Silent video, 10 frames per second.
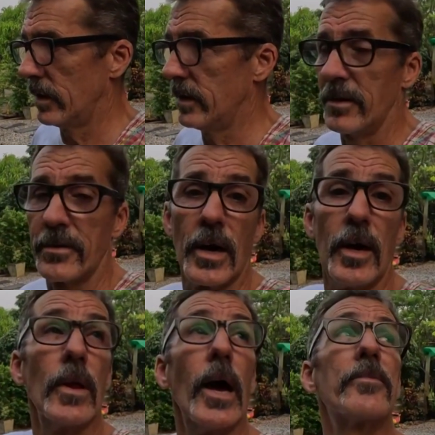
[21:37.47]
I did the
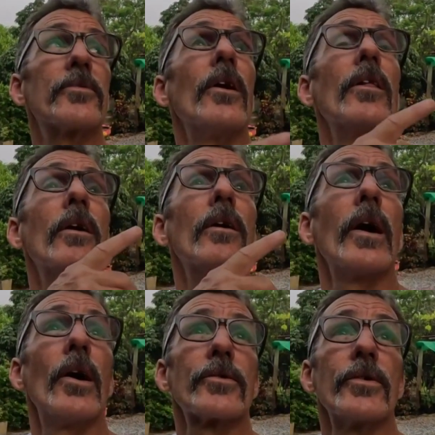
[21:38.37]
time lapse on the
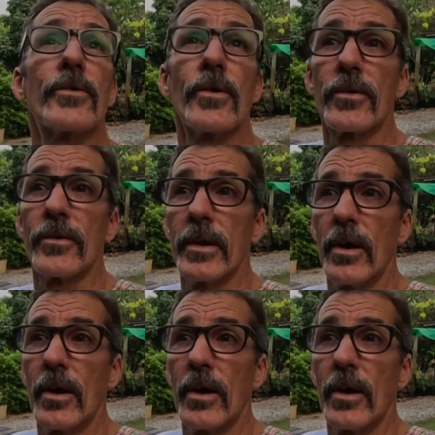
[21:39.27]
house construction.